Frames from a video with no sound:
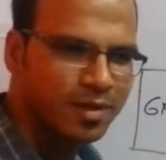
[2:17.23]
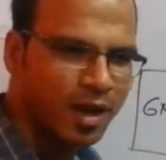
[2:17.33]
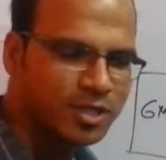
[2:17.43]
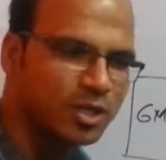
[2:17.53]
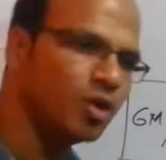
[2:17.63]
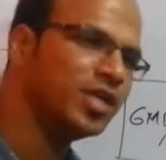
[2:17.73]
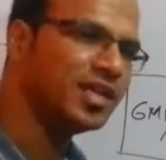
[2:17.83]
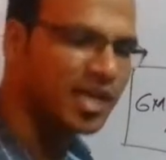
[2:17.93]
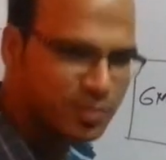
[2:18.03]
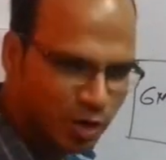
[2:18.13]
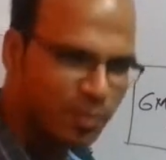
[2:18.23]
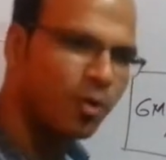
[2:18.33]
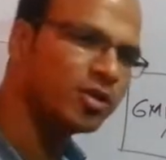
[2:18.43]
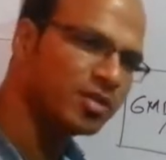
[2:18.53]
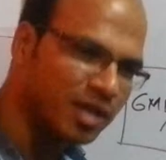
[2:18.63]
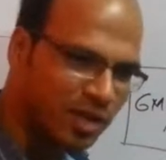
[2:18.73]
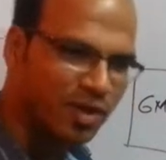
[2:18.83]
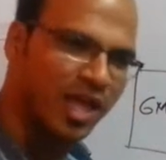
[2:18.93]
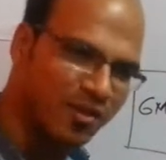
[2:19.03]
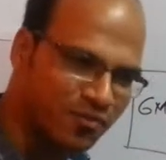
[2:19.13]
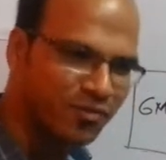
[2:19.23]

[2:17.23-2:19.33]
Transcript: Achha, your data is more important than our life.